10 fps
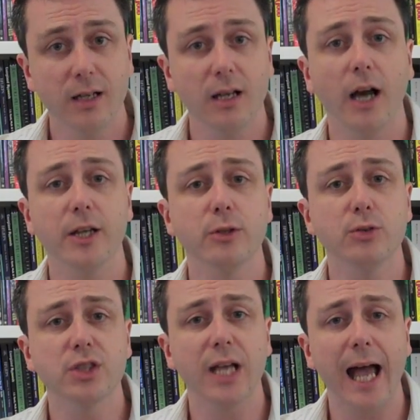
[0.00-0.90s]
and you
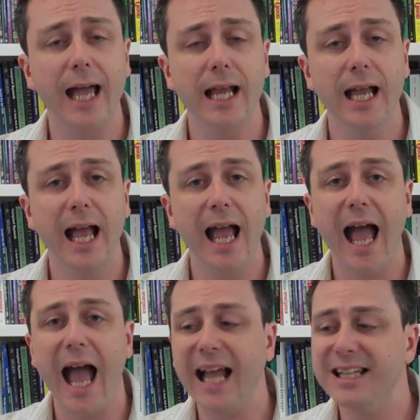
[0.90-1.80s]
say,
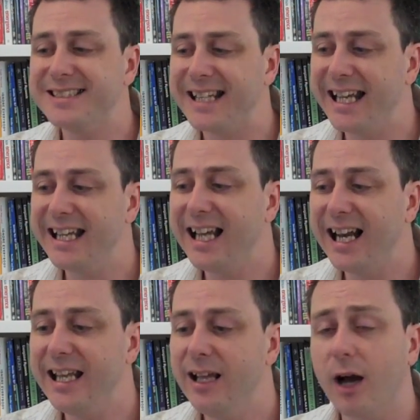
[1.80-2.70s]
and
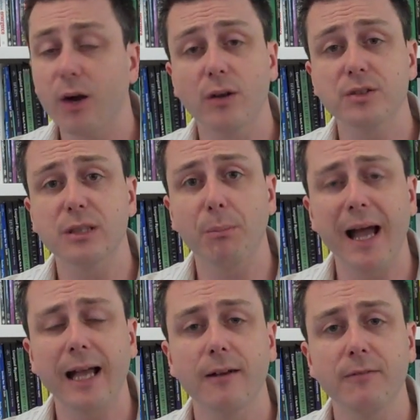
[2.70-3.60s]
tingly across the
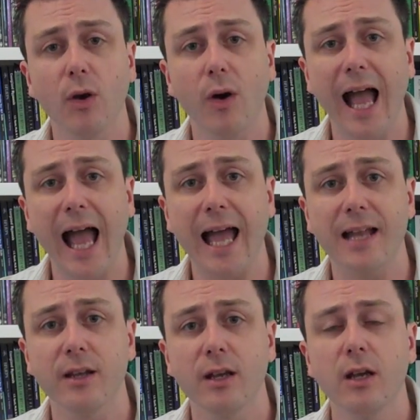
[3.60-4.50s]
back of your
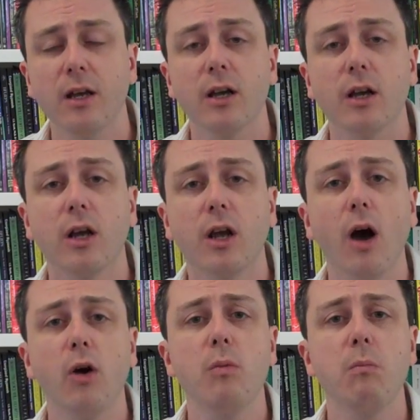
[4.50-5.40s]
hand.
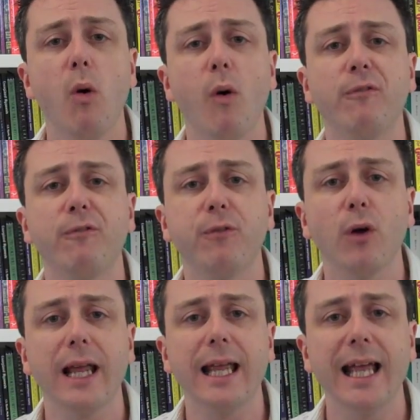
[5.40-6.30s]
Go more
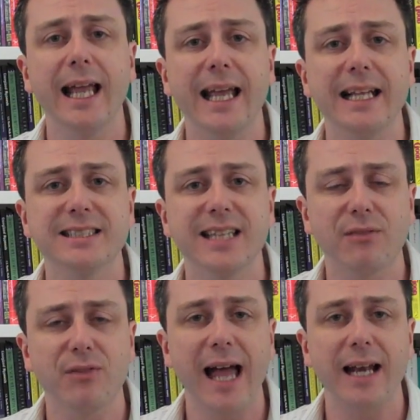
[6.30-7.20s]
fully into
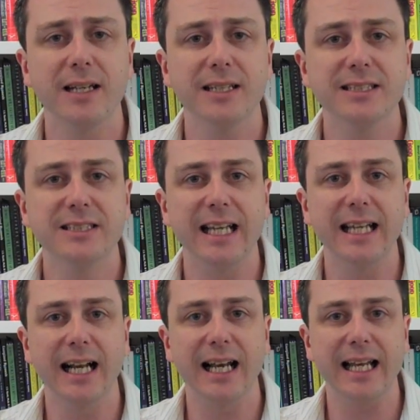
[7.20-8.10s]
that
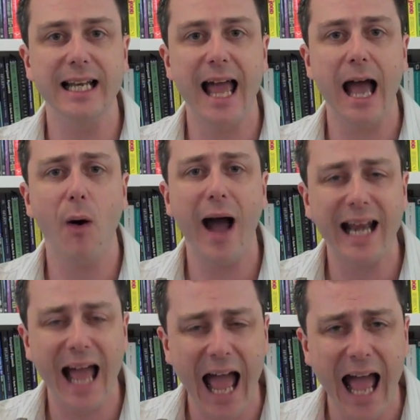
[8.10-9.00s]
tingly now, and
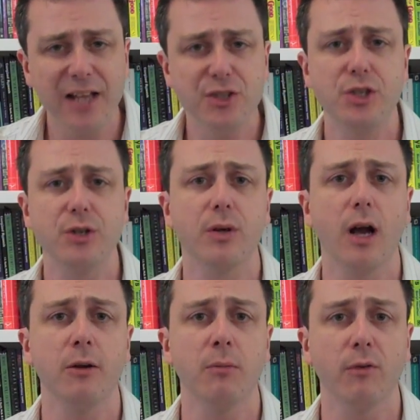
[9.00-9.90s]
as you
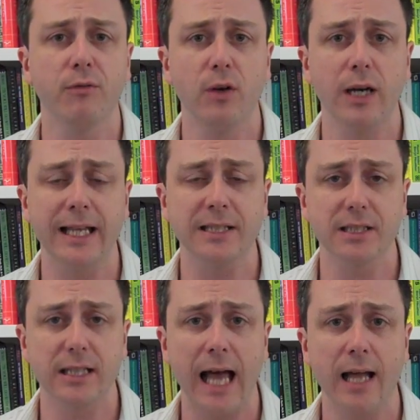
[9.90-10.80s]
go more fully into
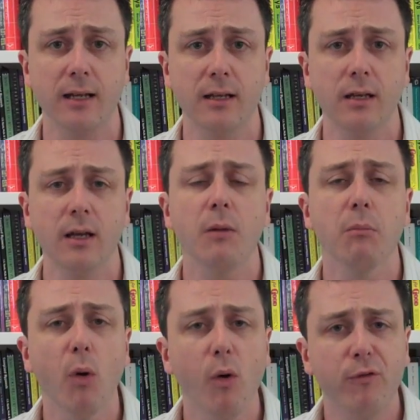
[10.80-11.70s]
that,
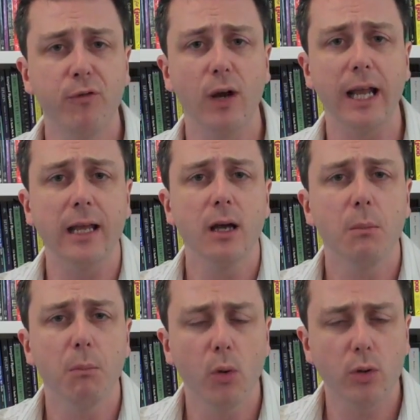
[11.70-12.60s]
more fully,
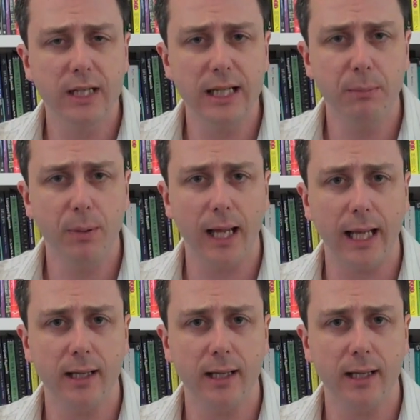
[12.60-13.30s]
more deeply,